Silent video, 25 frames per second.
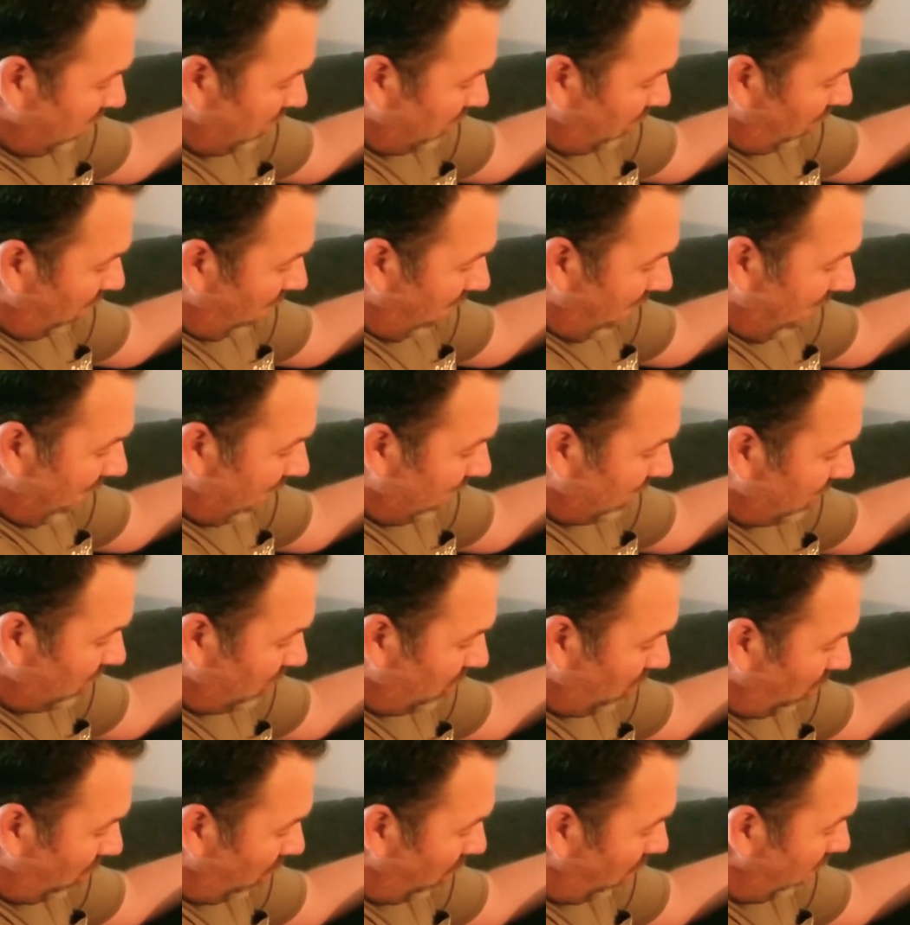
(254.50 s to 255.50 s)
for axe
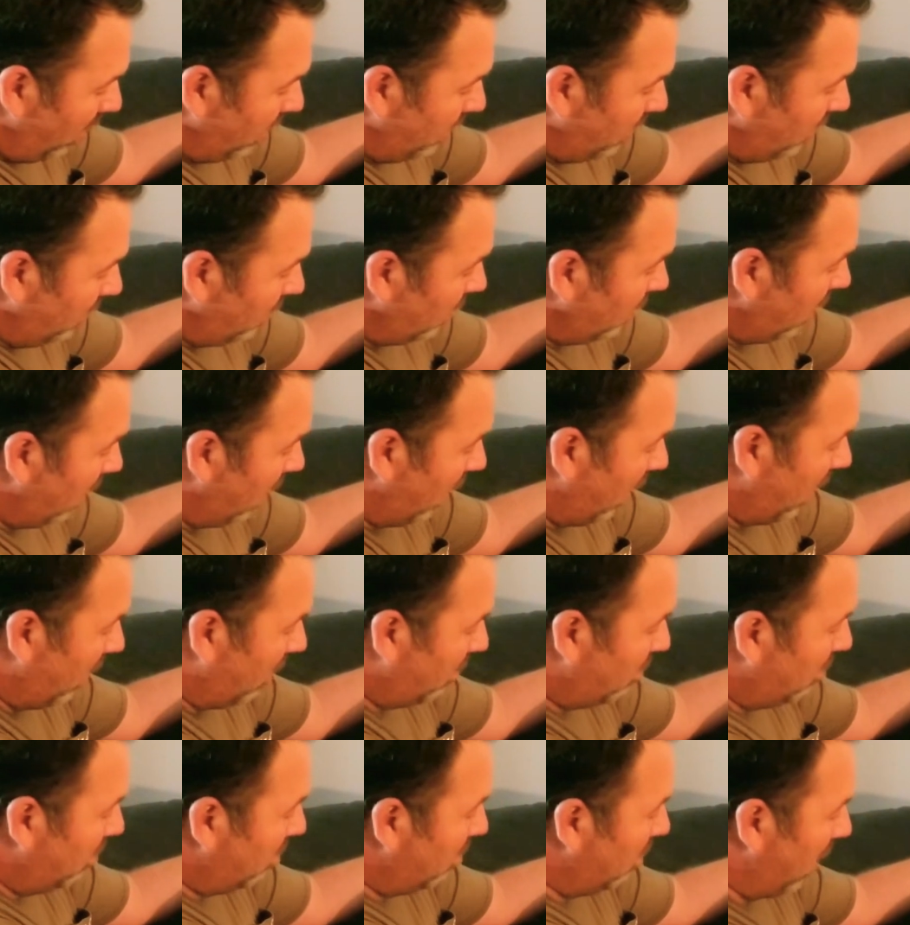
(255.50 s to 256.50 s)
storage
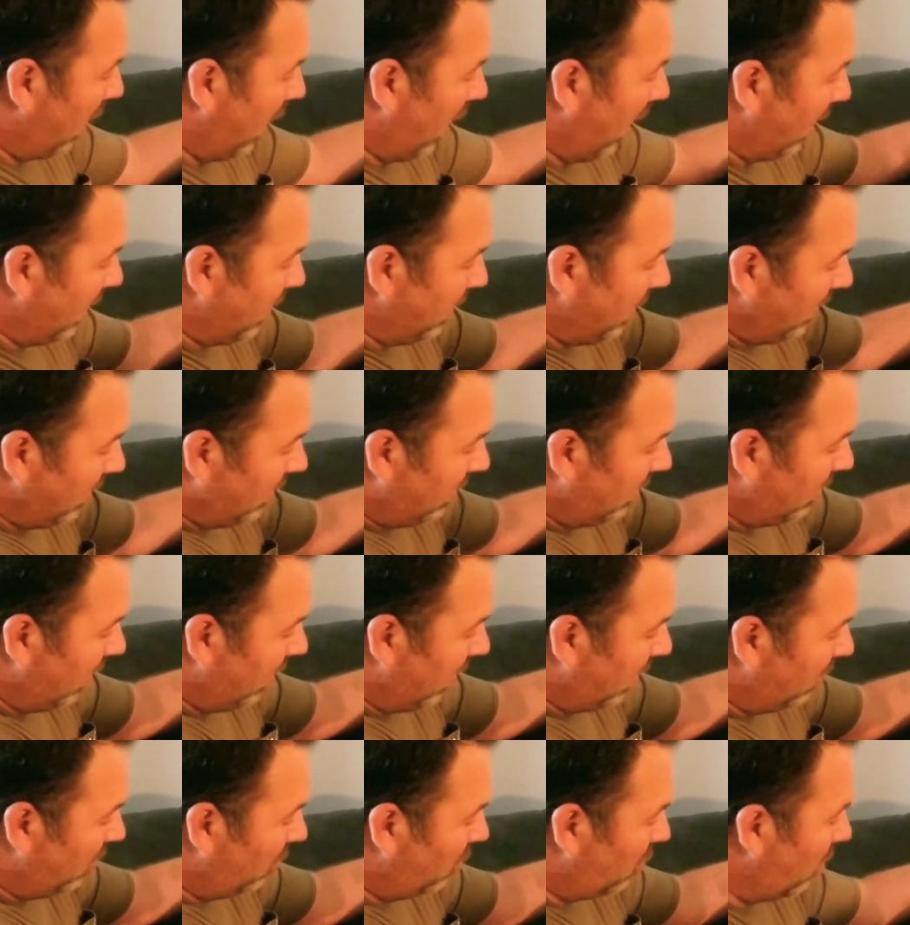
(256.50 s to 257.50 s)
behind these
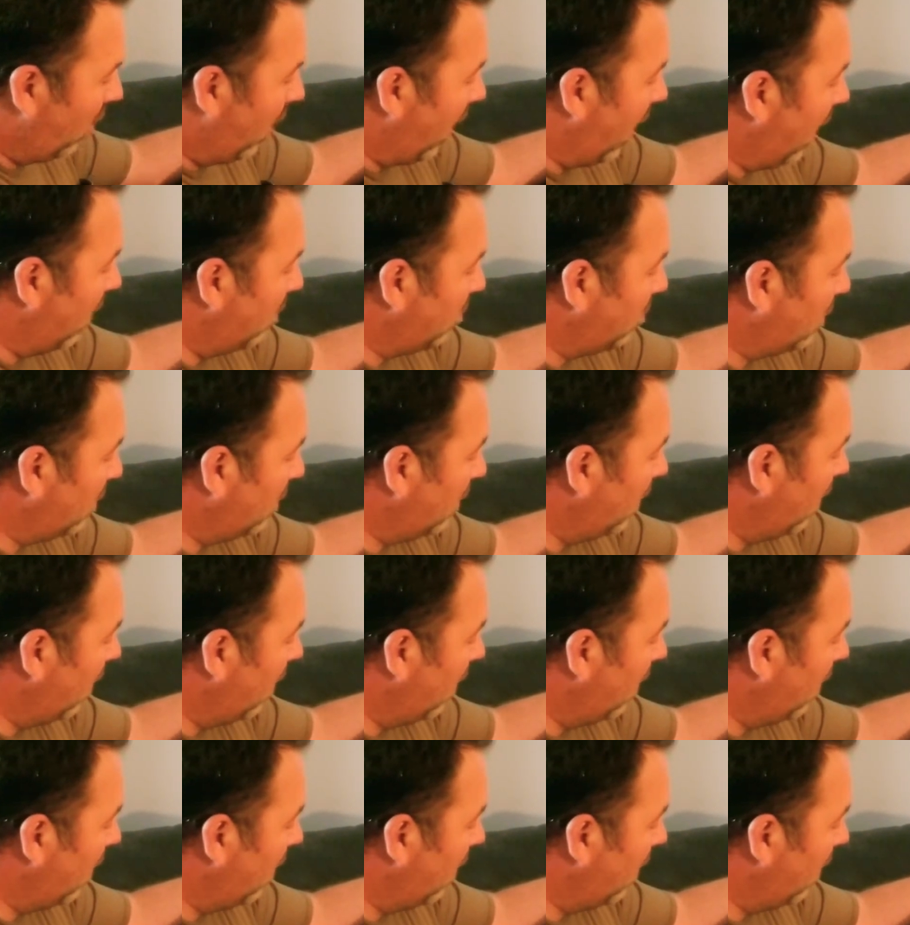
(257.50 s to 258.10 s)
cinch straps.